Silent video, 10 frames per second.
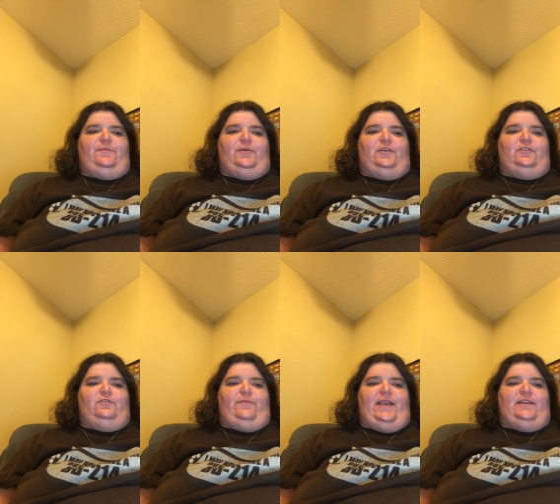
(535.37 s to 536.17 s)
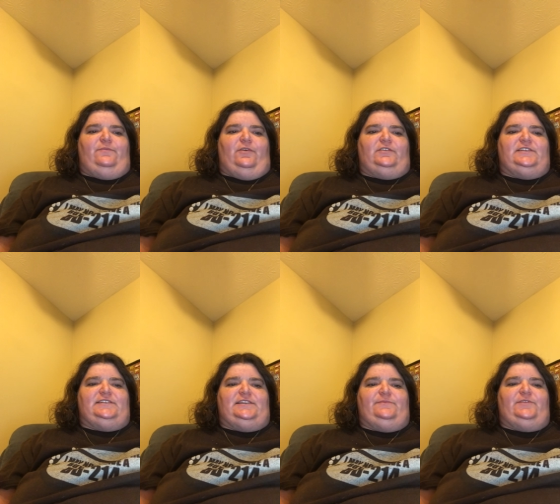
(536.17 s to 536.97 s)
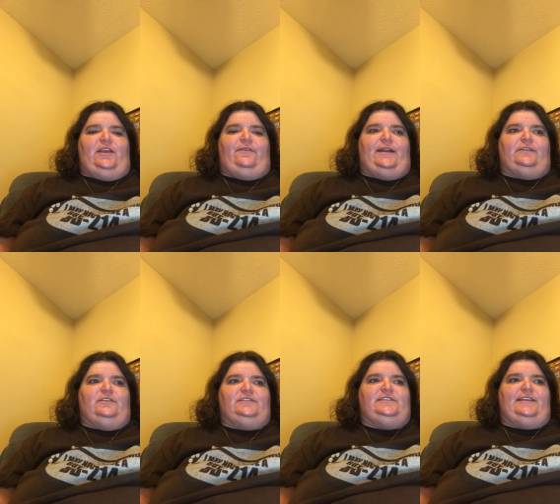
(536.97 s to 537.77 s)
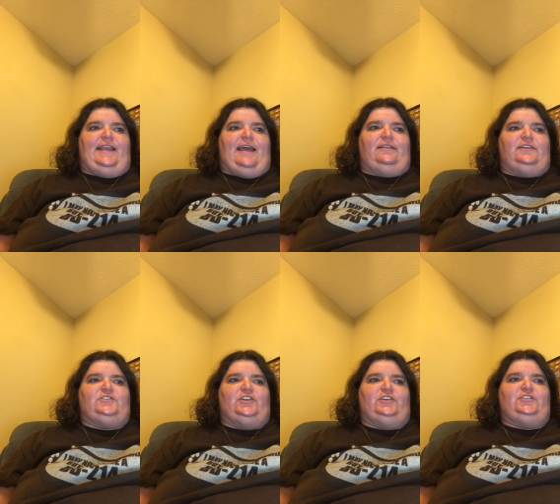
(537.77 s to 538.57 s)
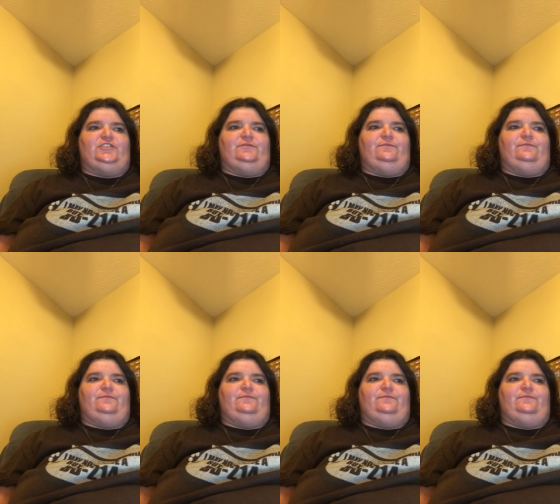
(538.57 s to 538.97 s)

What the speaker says: burned or banned books it deemed heretical to the Catholic Church.